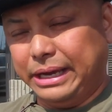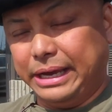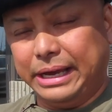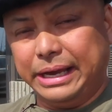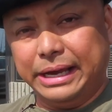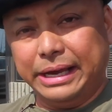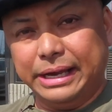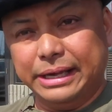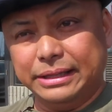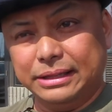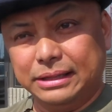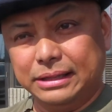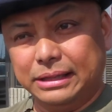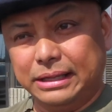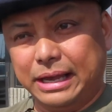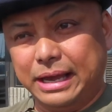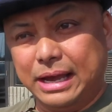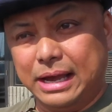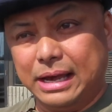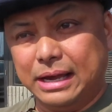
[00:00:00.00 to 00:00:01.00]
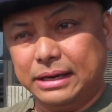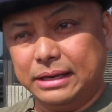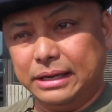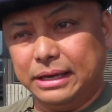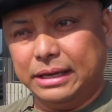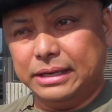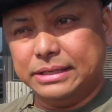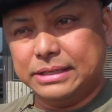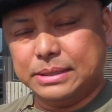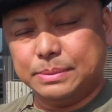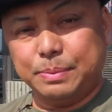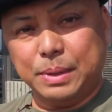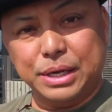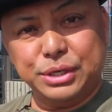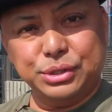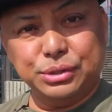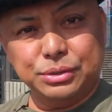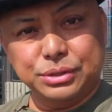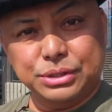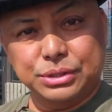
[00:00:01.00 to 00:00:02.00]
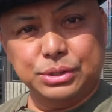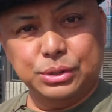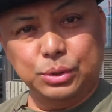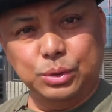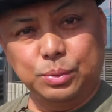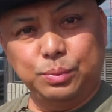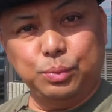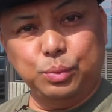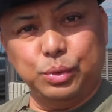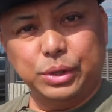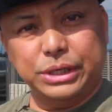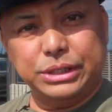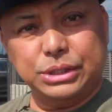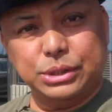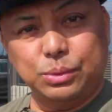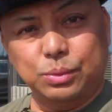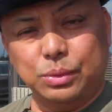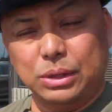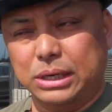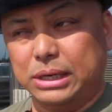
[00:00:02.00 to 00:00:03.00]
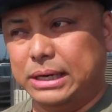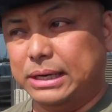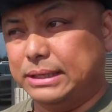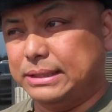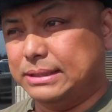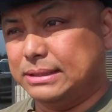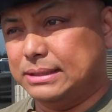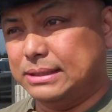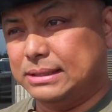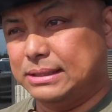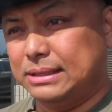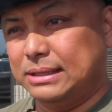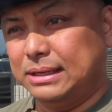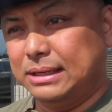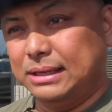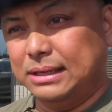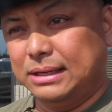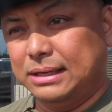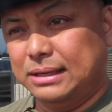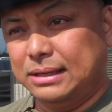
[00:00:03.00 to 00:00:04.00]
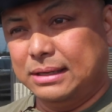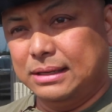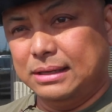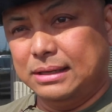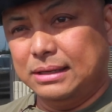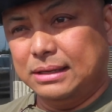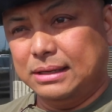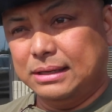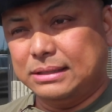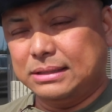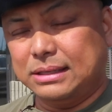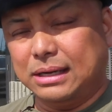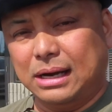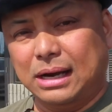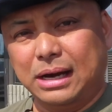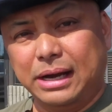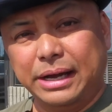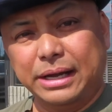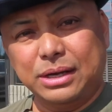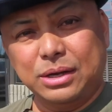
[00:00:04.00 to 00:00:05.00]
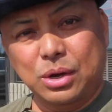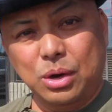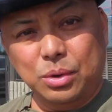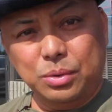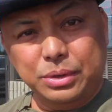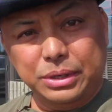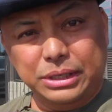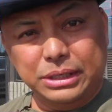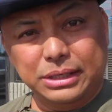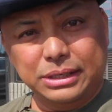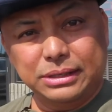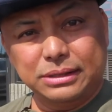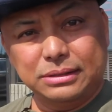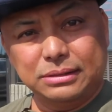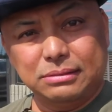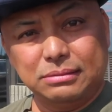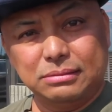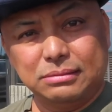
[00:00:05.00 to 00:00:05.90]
And they had a special soup which was Thai coconut